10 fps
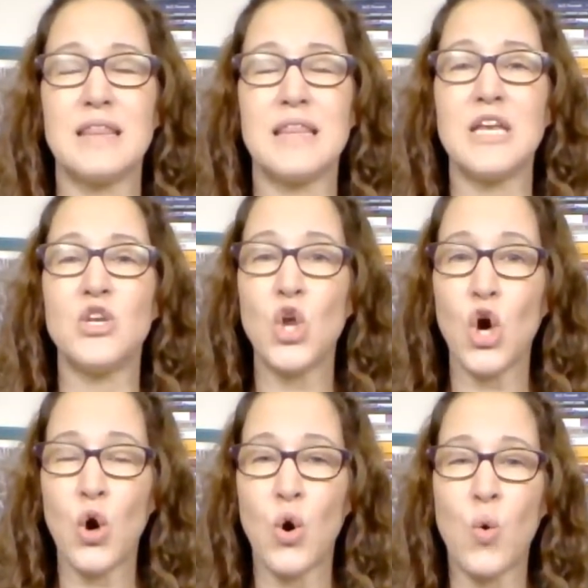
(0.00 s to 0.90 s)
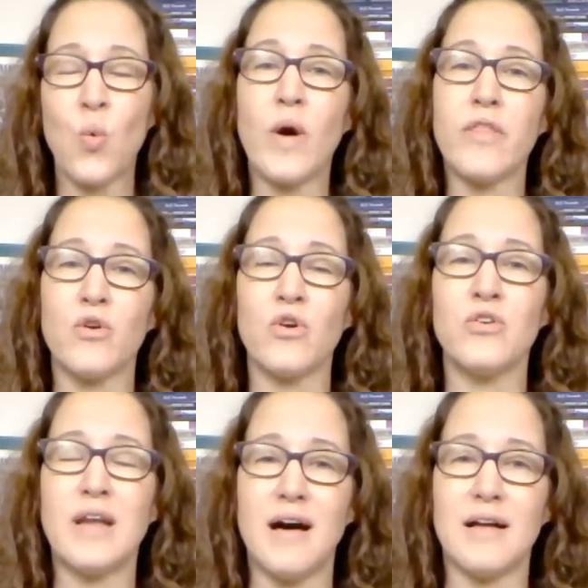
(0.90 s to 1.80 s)
they know whether or
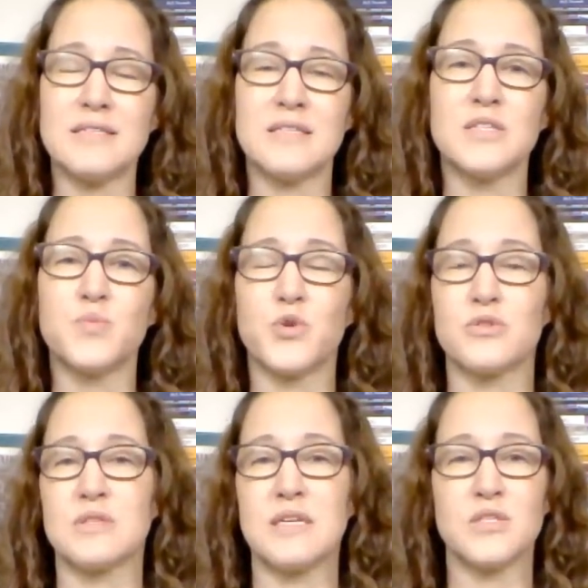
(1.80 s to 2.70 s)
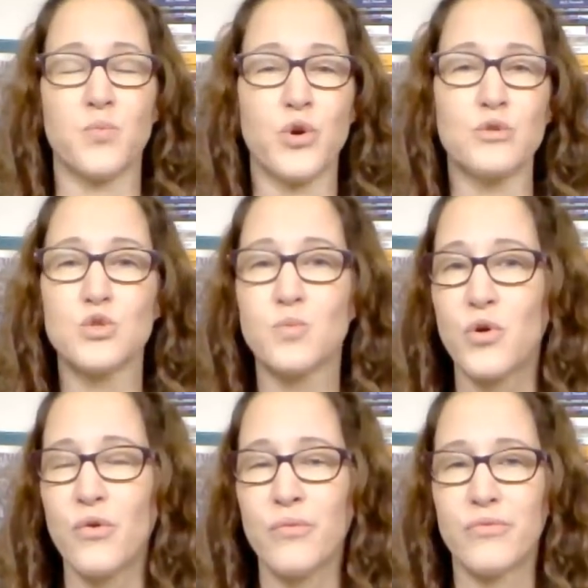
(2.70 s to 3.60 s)
not this person is
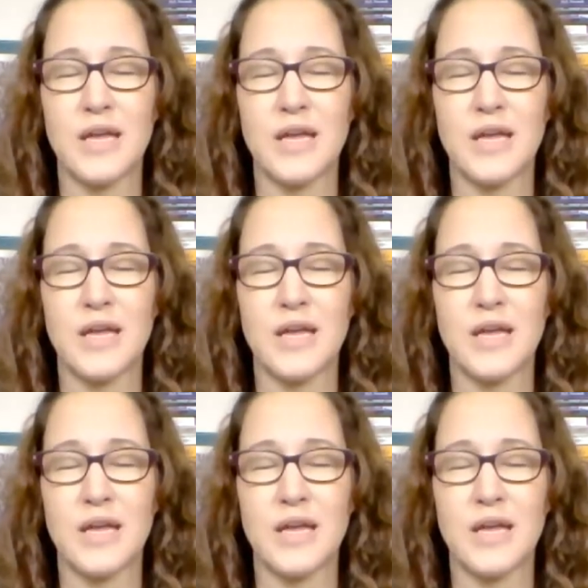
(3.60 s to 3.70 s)
approachable.